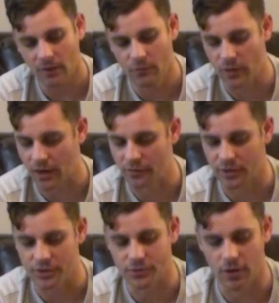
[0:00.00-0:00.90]
Very,
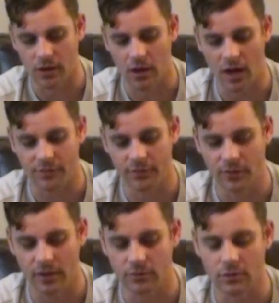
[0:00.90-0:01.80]
very strong coffee
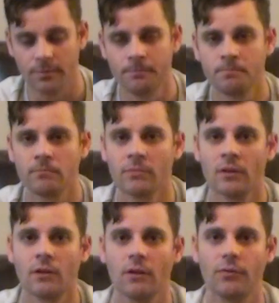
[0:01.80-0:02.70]
flavor.
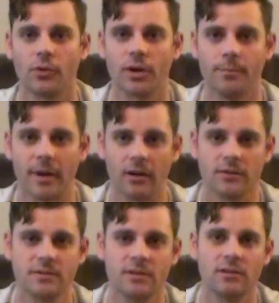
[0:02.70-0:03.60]
For
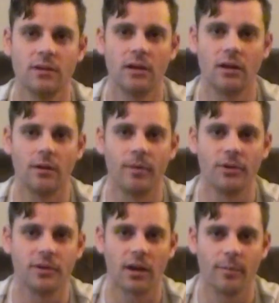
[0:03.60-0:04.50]
comparison,
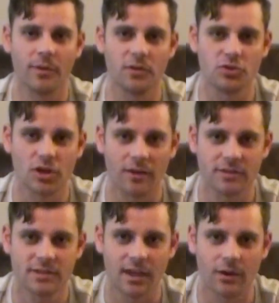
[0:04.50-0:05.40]
I'll talk about the
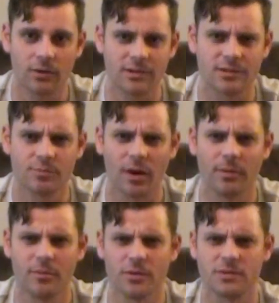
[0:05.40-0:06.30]
Java Stout because it's probably the